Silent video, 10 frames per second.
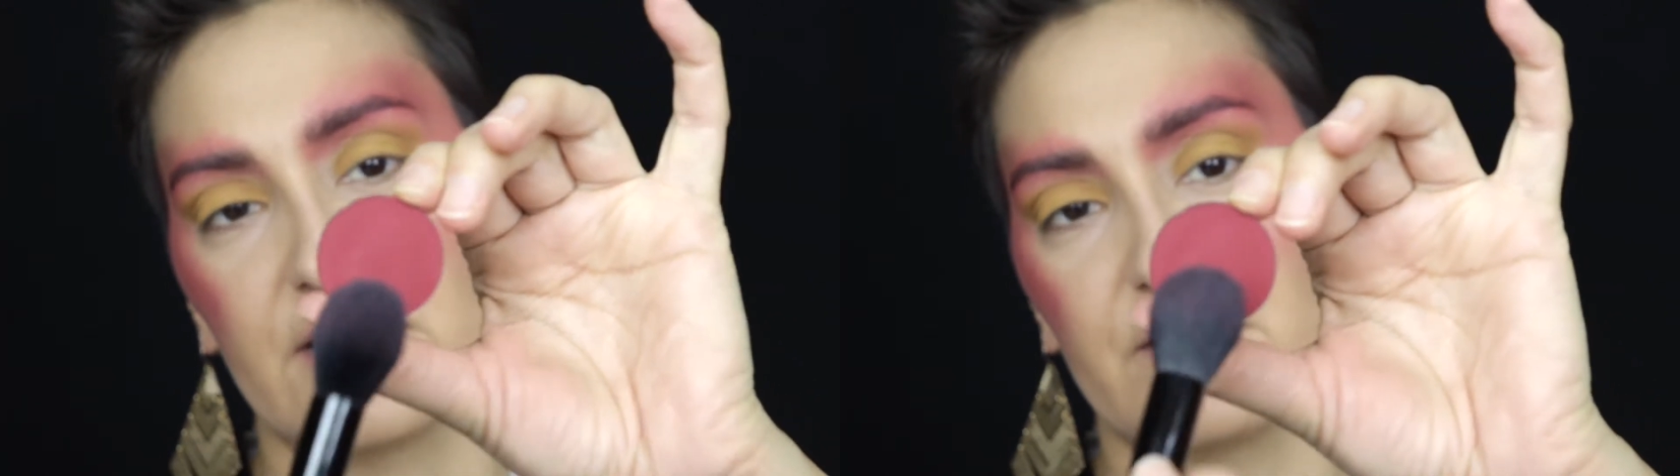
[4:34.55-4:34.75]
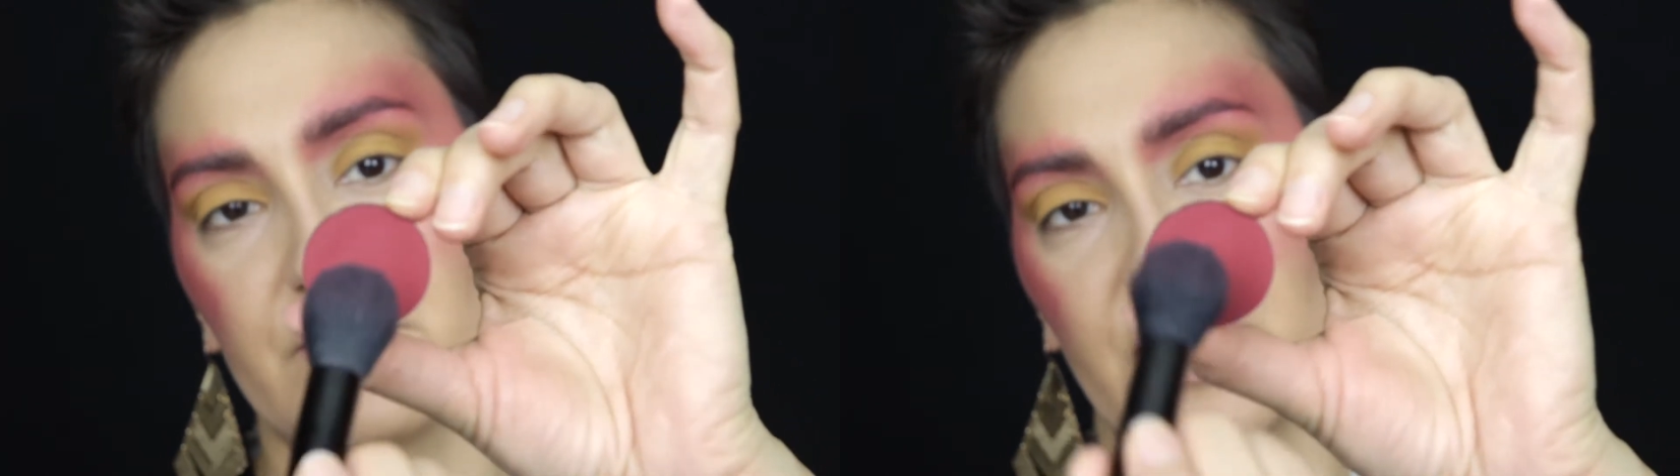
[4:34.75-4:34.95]

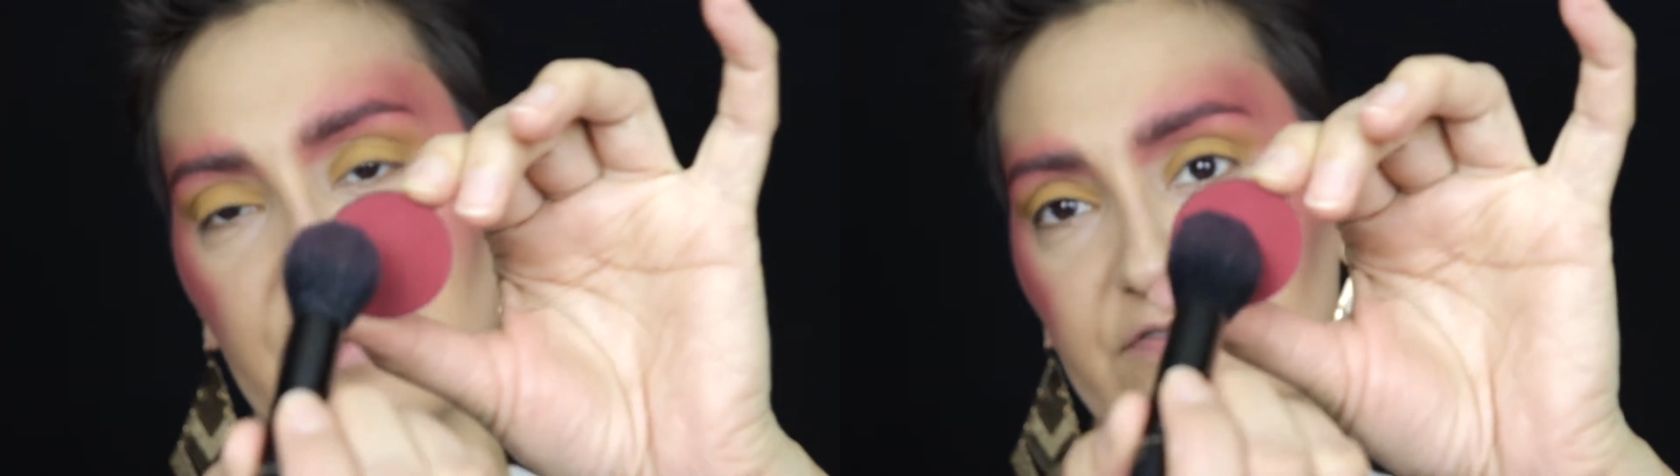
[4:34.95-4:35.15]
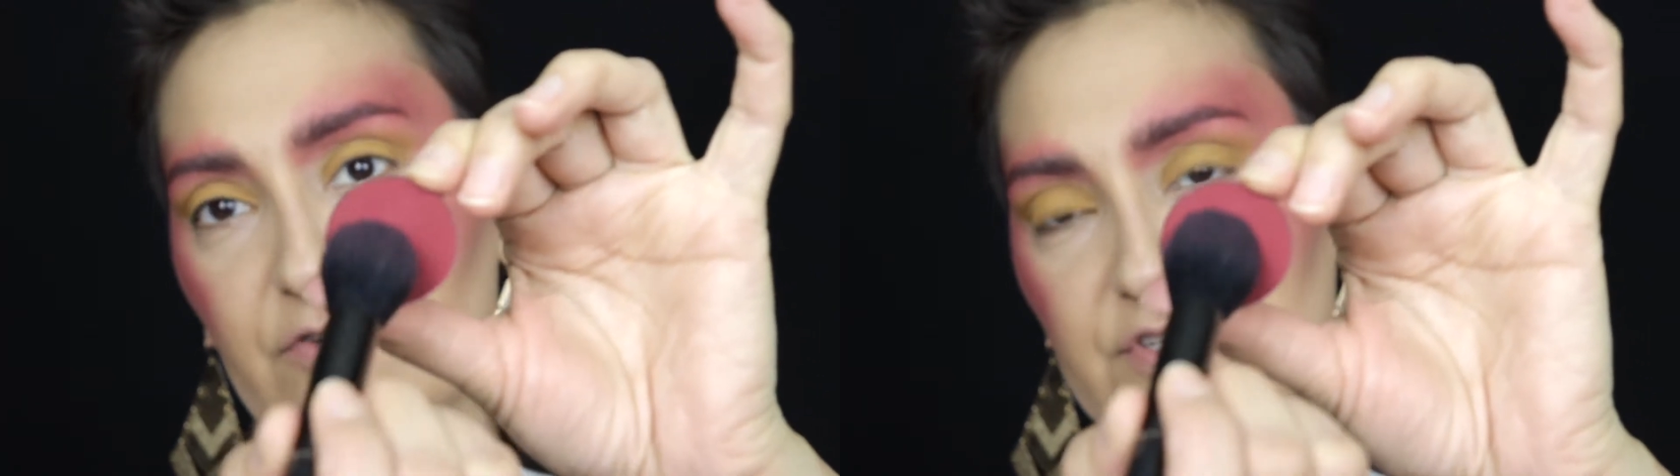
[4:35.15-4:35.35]

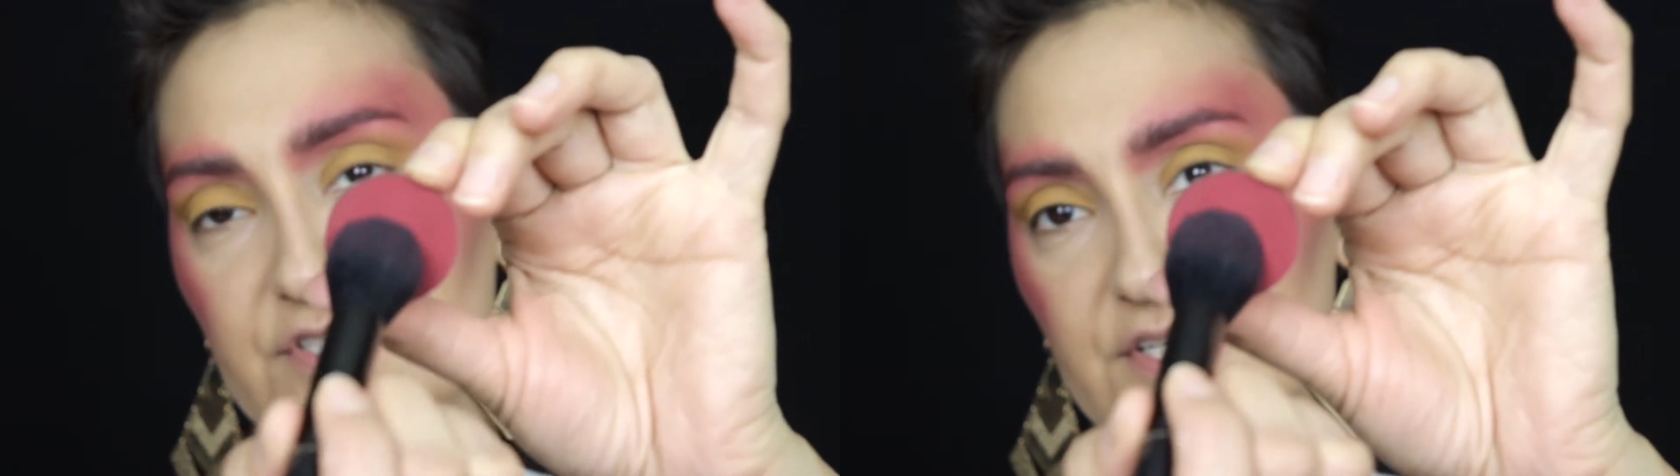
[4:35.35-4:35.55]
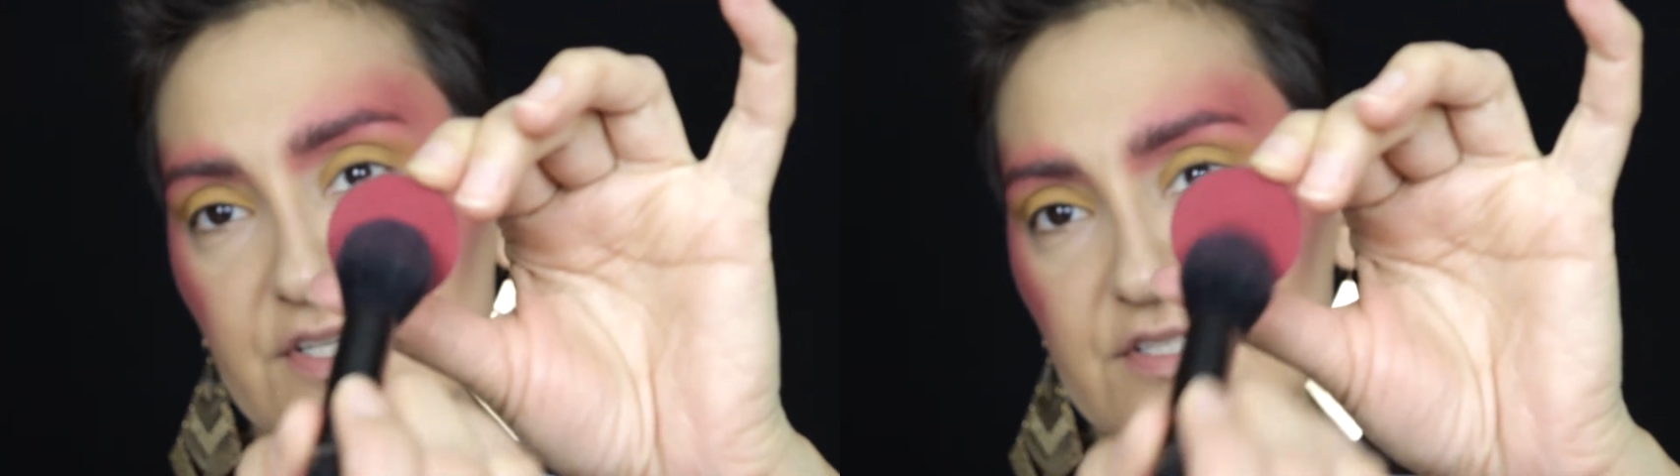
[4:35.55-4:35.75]

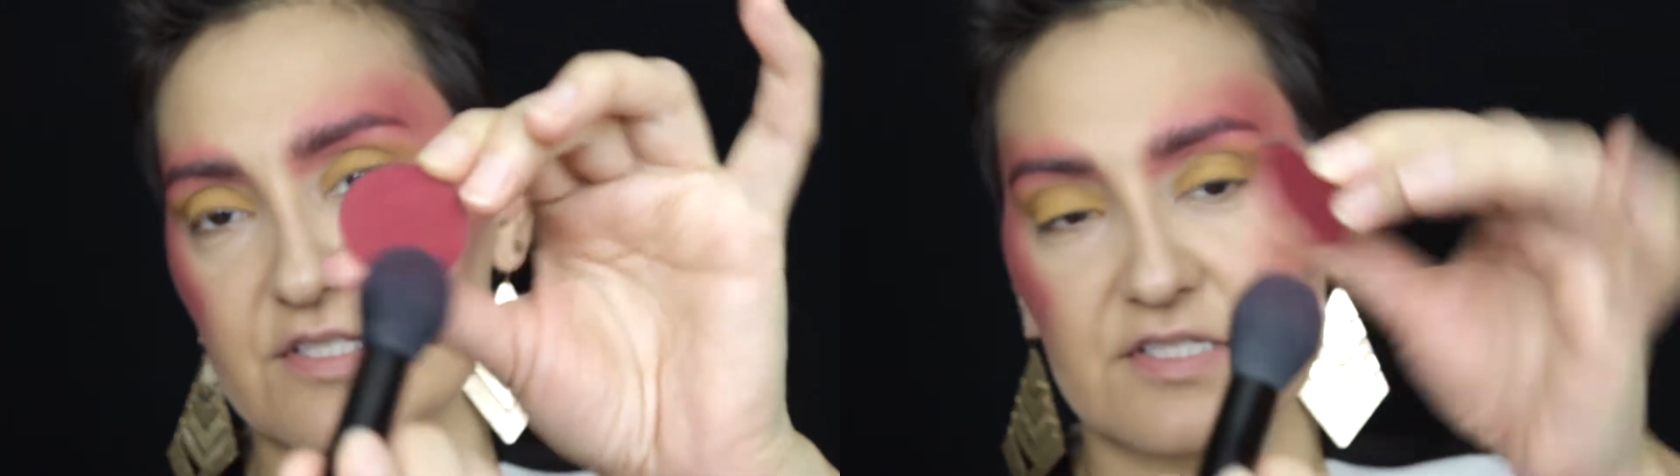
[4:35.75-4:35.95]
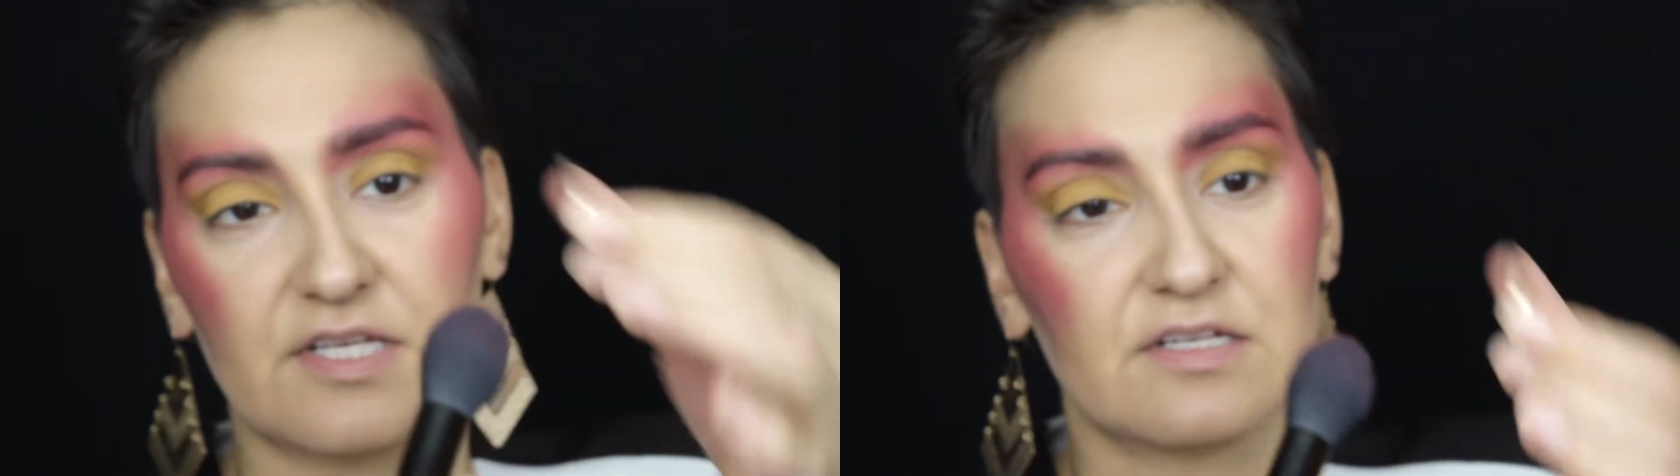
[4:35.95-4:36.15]
M846.